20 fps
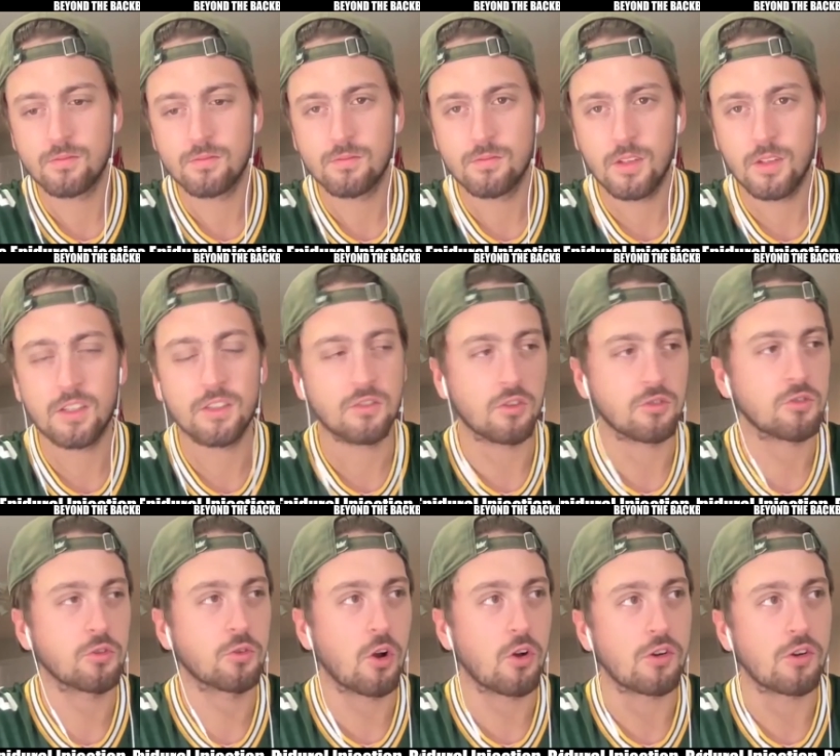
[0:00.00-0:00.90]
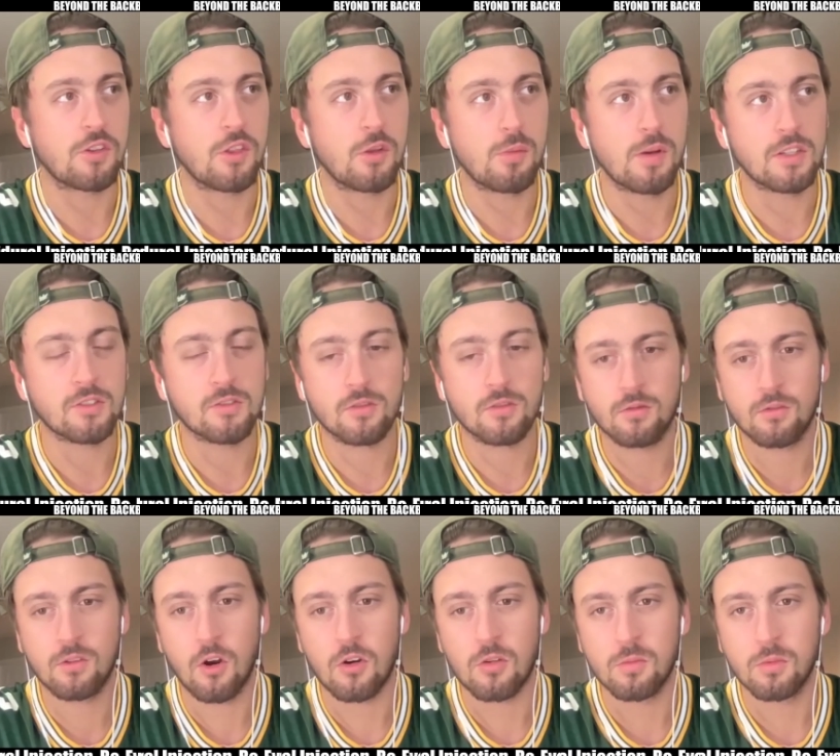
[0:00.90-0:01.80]
And he's also guarding the best
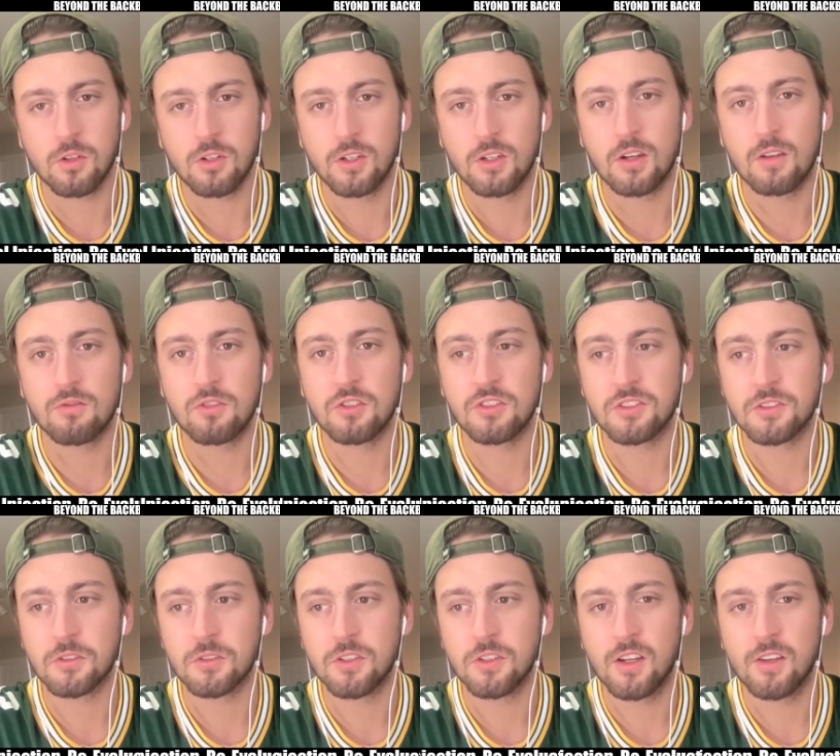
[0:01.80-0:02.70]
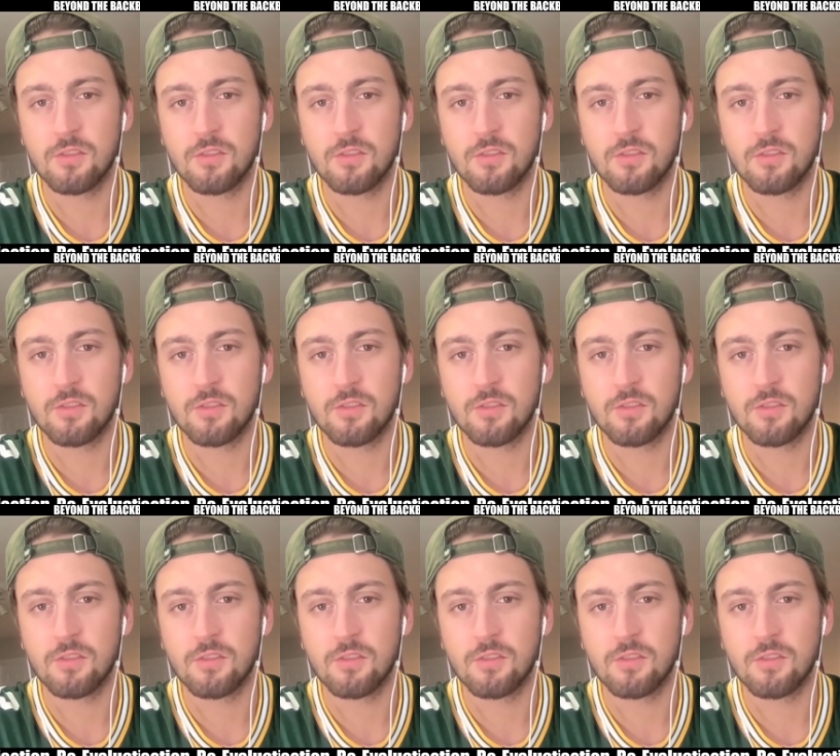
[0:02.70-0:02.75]
guard player every single night